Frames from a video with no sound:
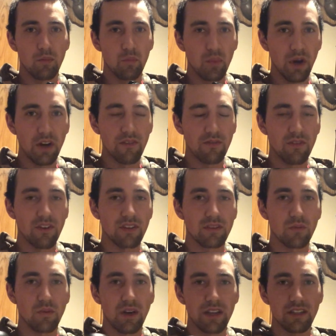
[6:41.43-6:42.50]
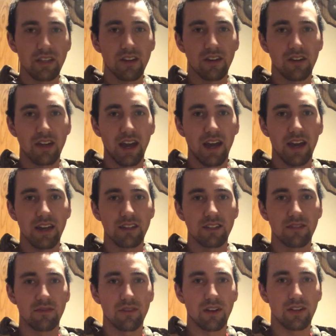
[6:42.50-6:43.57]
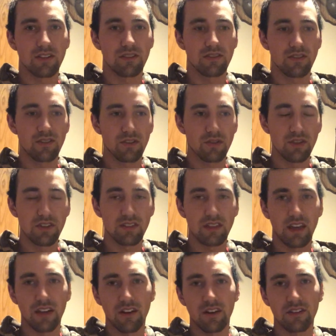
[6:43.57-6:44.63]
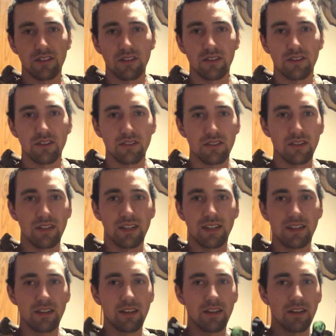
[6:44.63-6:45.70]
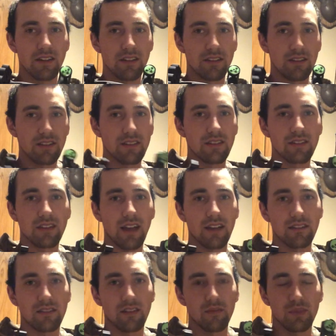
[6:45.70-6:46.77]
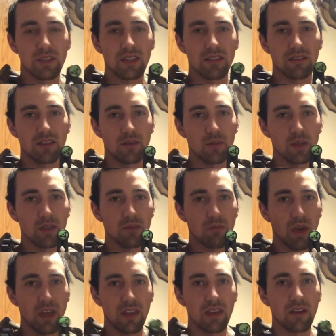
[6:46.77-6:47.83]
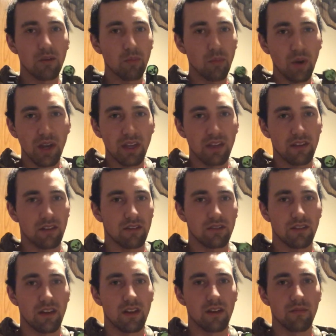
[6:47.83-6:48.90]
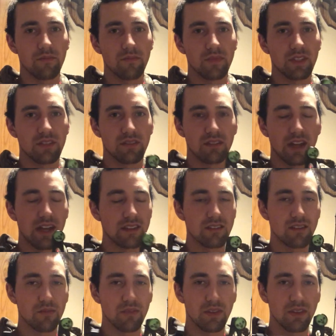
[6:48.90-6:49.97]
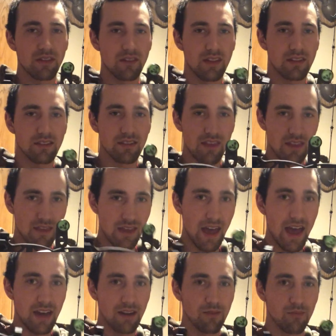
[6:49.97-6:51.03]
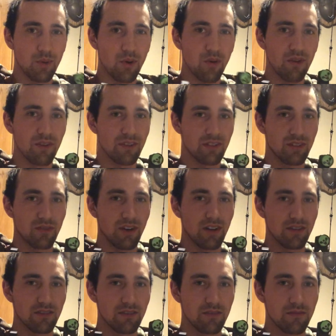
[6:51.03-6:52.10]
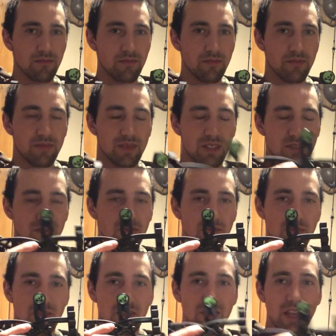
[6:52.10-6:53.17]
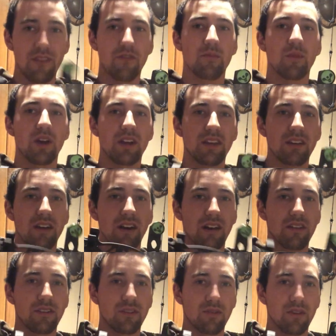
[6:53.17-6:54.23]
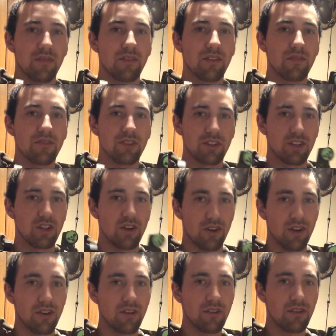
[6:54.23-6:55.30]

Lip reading: But for us whitetail guys, for us tree stand hunters, this is not something that's going to be making or breaking our setup. This is not something that's that important to us. So save your money on the quiver for sure.